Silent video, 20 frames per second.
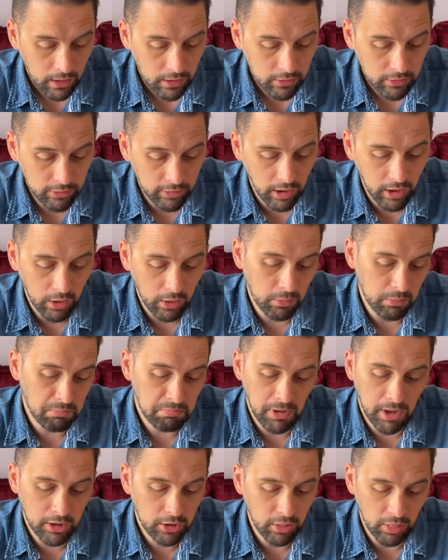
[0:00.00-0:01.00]
So
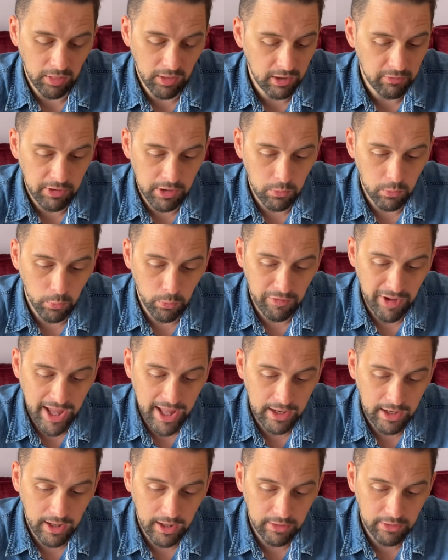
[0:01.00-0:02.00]
I couldn't think of anyone with
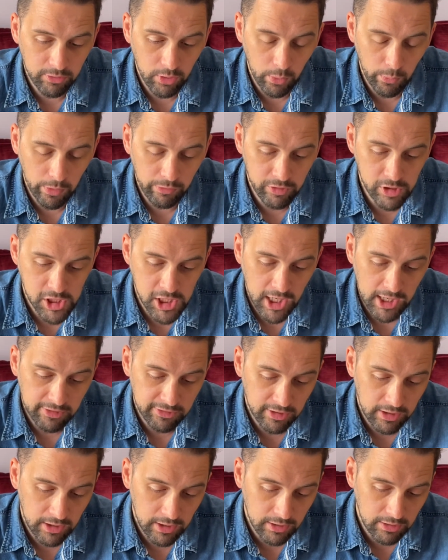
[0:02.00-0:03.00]
NN, so I went for
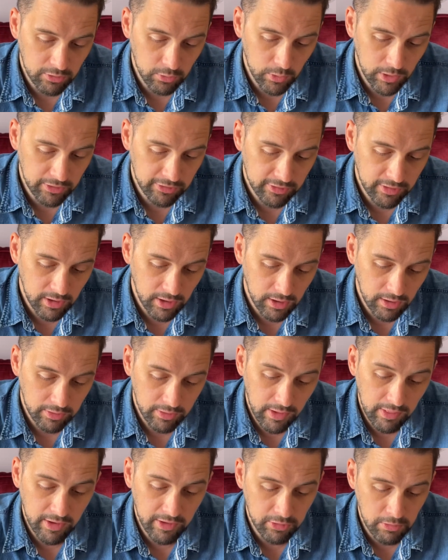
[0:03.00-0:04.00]
Jay-Z, and it's really stuck.
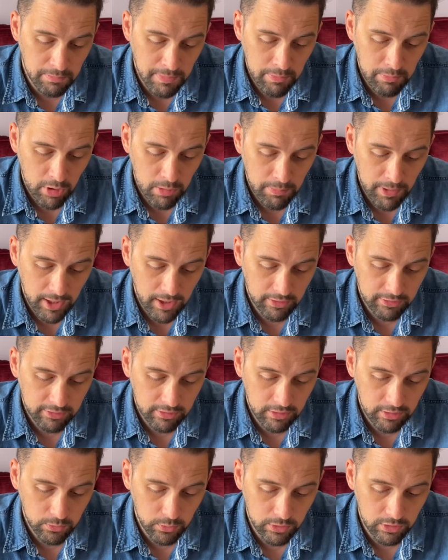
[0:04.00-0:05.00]
Then there's the memory
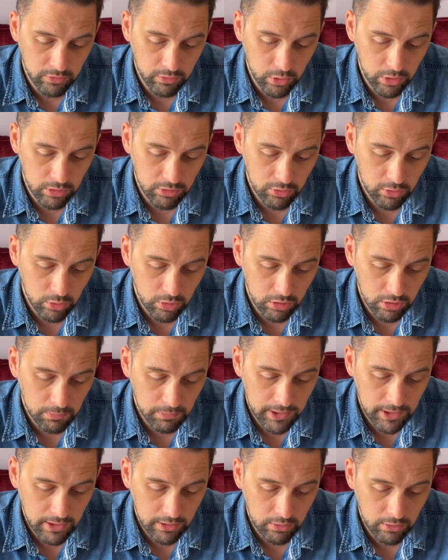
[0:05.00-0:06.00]
palaces, which I've already talked
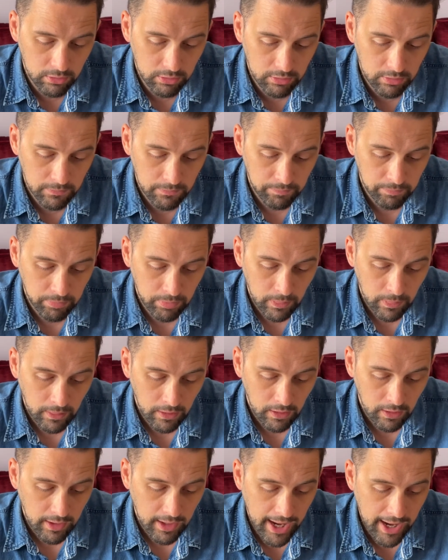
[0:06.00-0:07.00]
about.
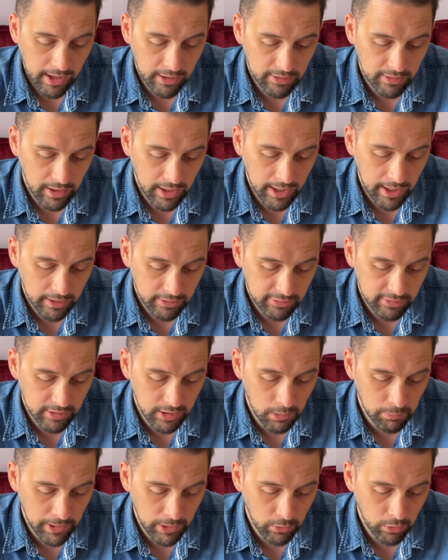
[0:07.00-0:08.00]

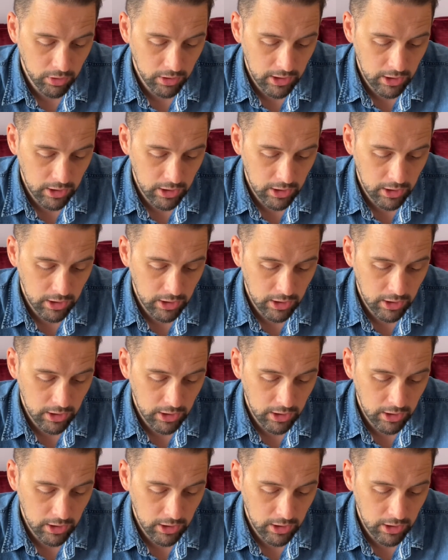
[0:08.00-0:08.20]
Attic, balcony,